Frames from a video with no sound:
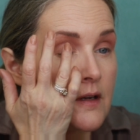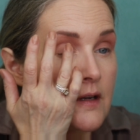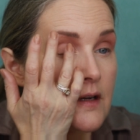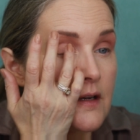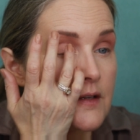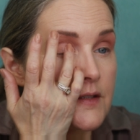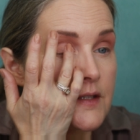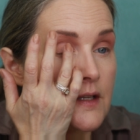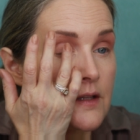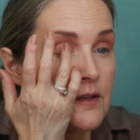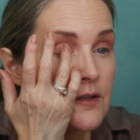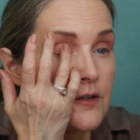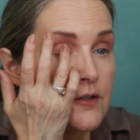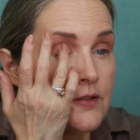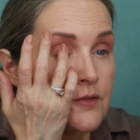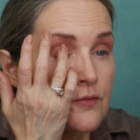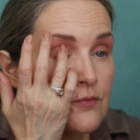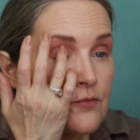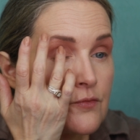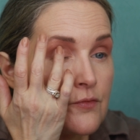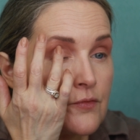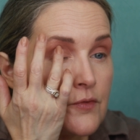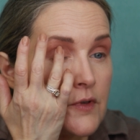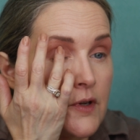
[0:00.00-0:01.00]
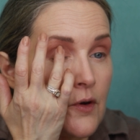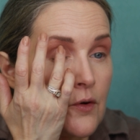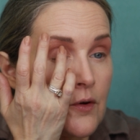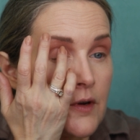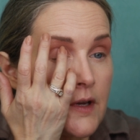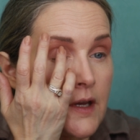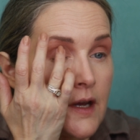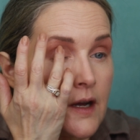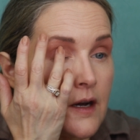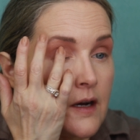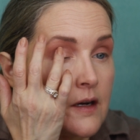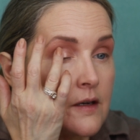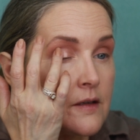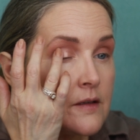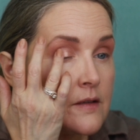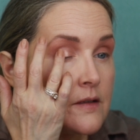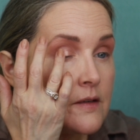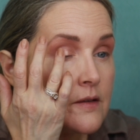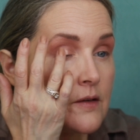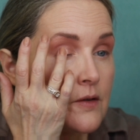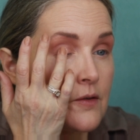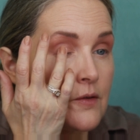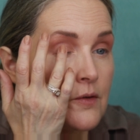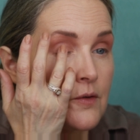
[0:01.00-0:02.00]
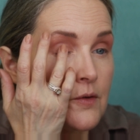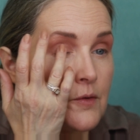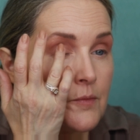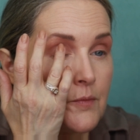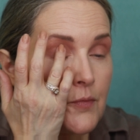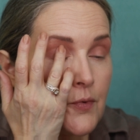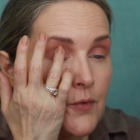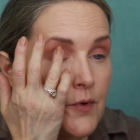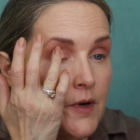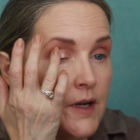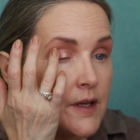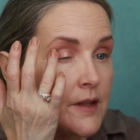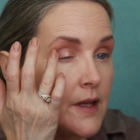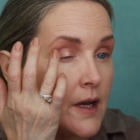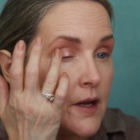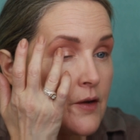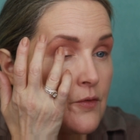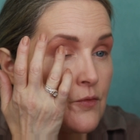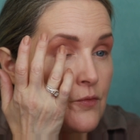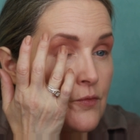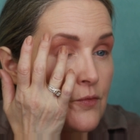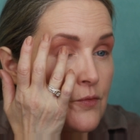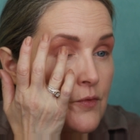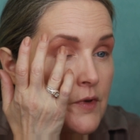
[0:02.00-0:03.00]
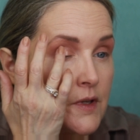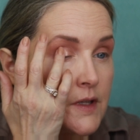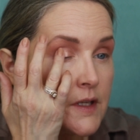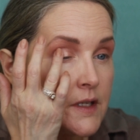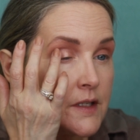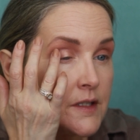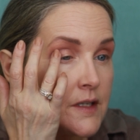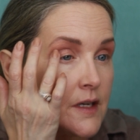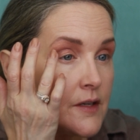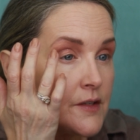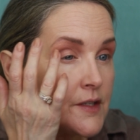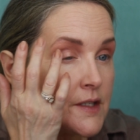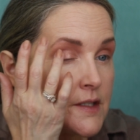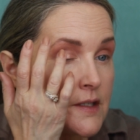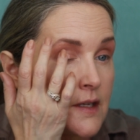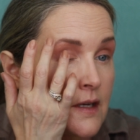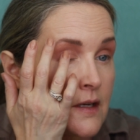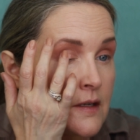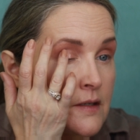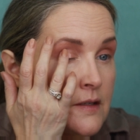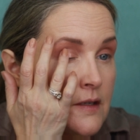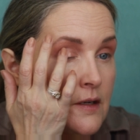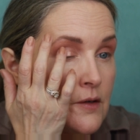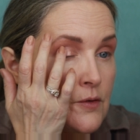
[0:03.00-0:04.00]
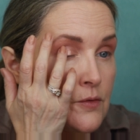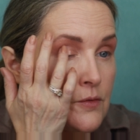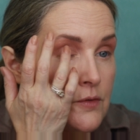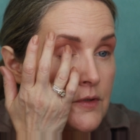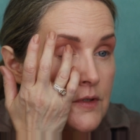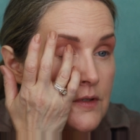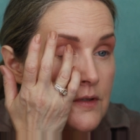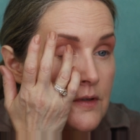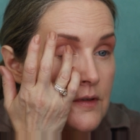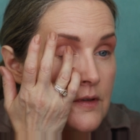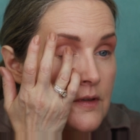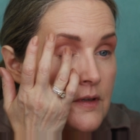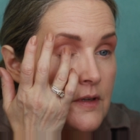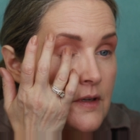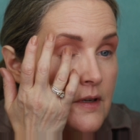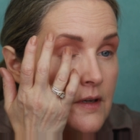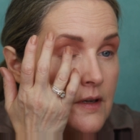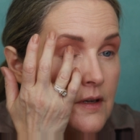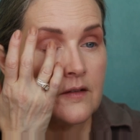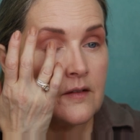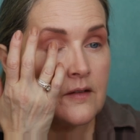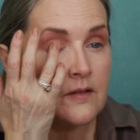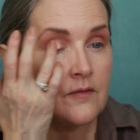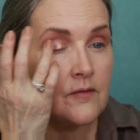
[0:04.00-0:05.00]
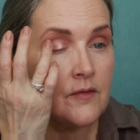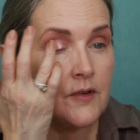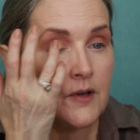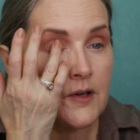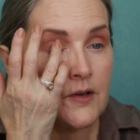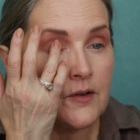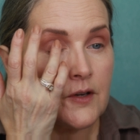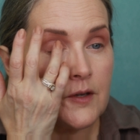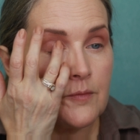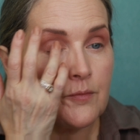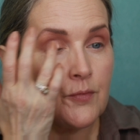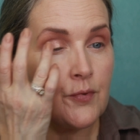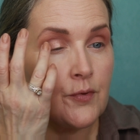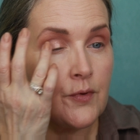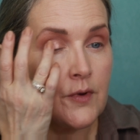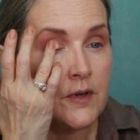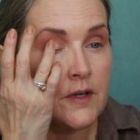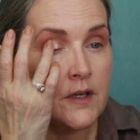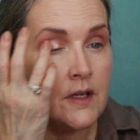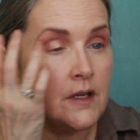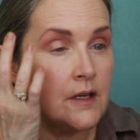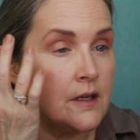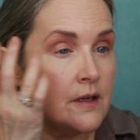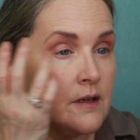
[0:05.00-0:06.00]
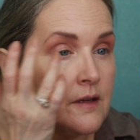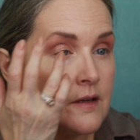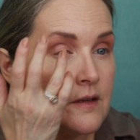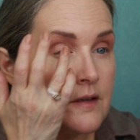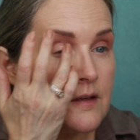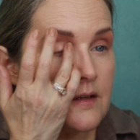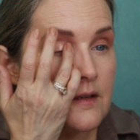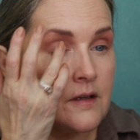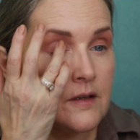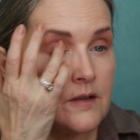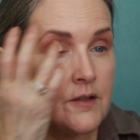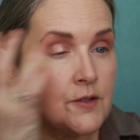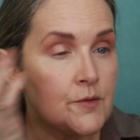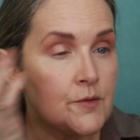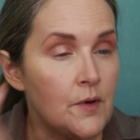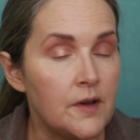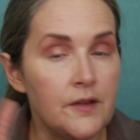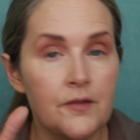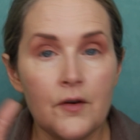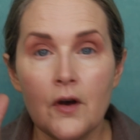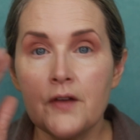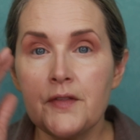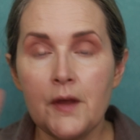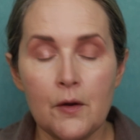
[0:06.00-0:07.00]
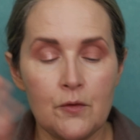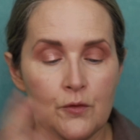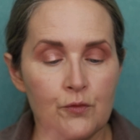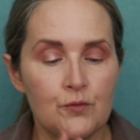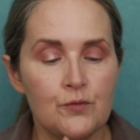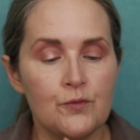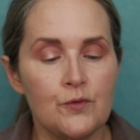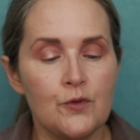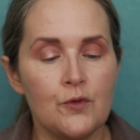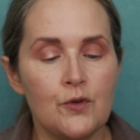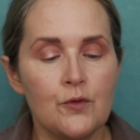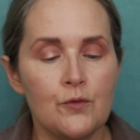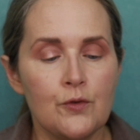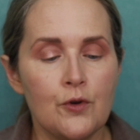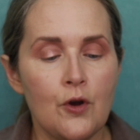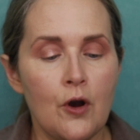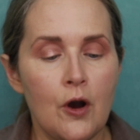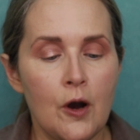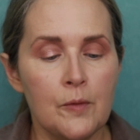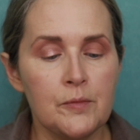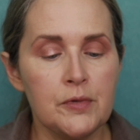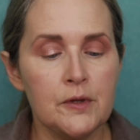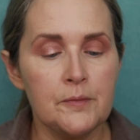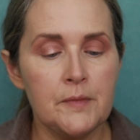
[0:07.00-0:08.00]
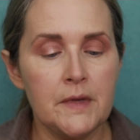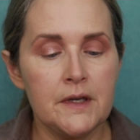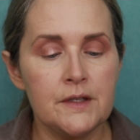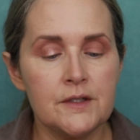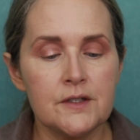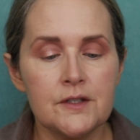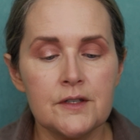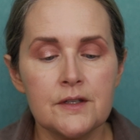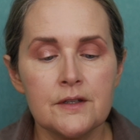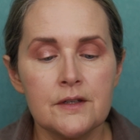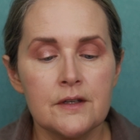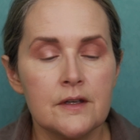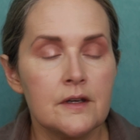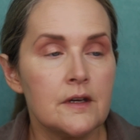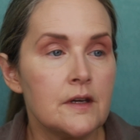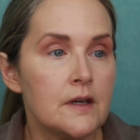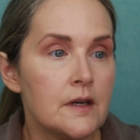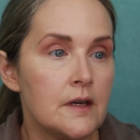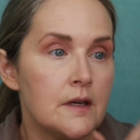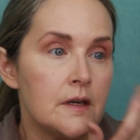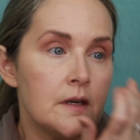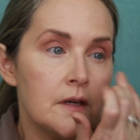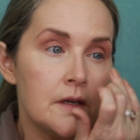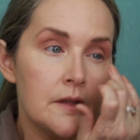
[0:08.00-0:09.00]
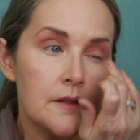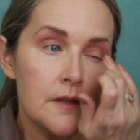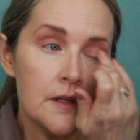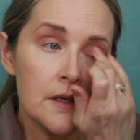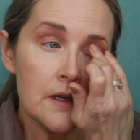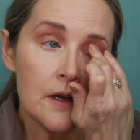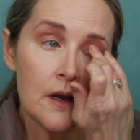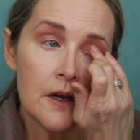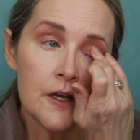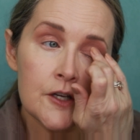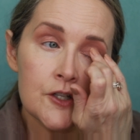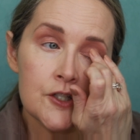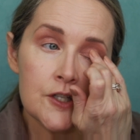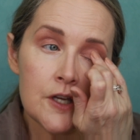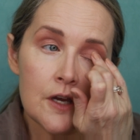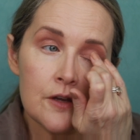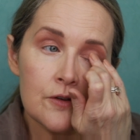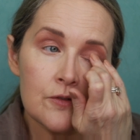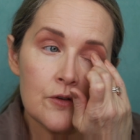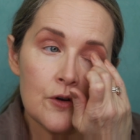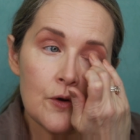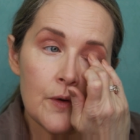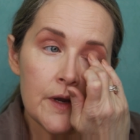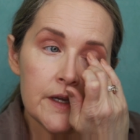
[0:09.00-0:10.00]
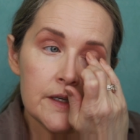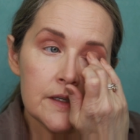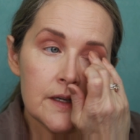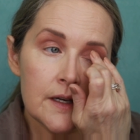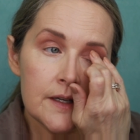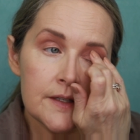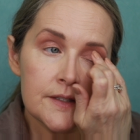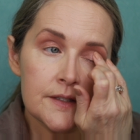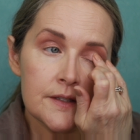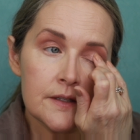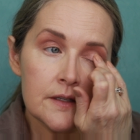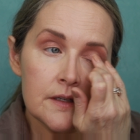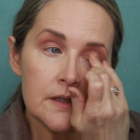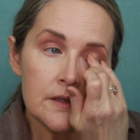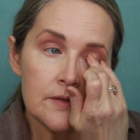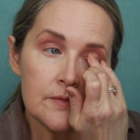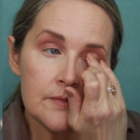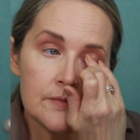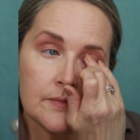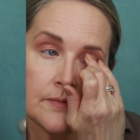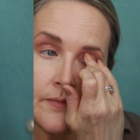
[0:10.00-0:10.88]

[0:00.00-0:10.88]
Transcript: because it looks, oh yeah. Oh boy, that really does stand out. Very pretty. So I thought that would complement the eyeshadow quite nicely.